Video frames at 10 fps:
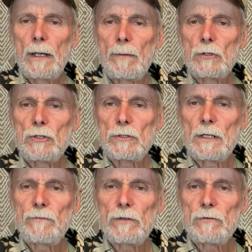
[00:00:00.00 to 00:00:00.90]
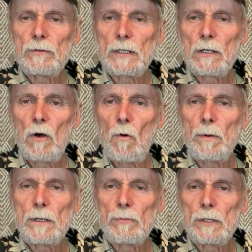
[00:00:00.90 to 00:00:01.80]
I'm just using that 5th string,
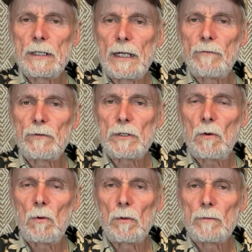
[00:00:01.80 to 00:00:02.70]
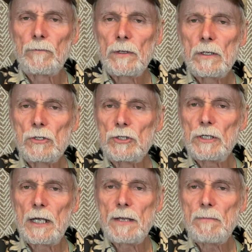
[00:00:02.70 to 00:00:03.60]
open, and putting it down for the chord.
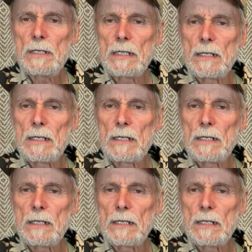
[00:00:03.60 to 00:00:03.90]
G, A, B.